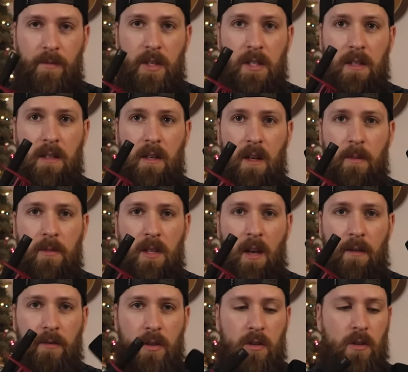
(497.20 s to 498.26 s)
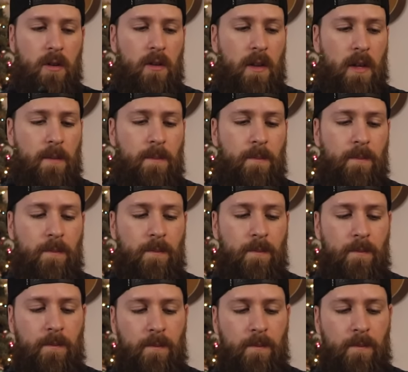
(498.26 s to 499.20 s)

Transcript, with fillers: This thing comes off. Did you know that?